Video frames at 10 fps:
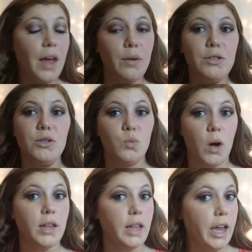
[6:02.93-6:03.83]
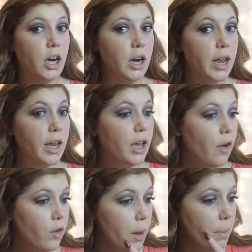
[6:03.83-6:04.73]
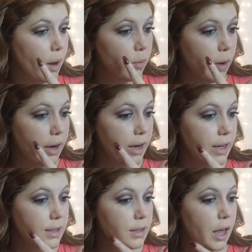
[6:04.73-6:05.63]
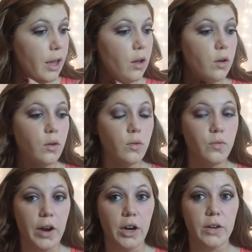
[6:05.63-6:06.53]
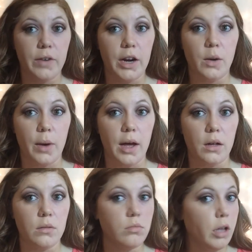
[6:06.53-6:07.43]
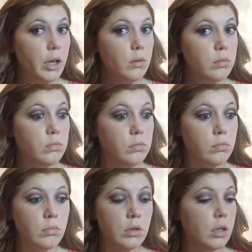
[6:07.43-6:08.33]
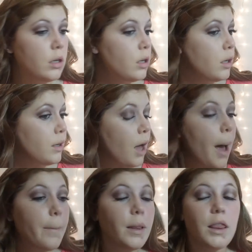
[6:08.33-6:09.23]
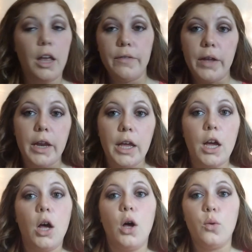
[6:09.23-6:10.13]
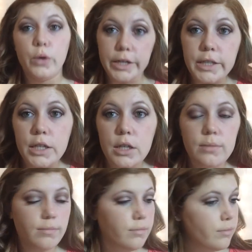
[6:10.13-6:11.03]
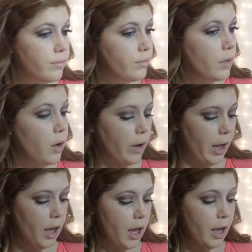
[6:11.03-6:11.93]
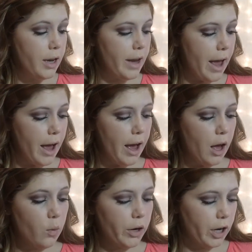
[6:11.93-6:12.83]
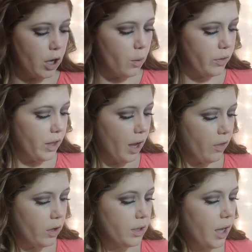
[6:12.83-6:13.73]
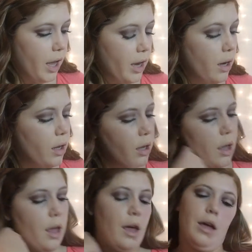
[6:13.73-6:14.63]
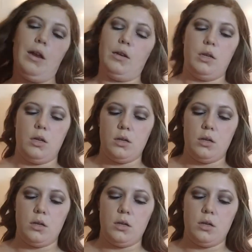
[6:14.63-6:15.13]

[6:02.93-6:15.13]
That was just one layer, and it covered up my redness, like, very, very well. Like, I'm loving it already. Okay, now we're going to go with the other side, and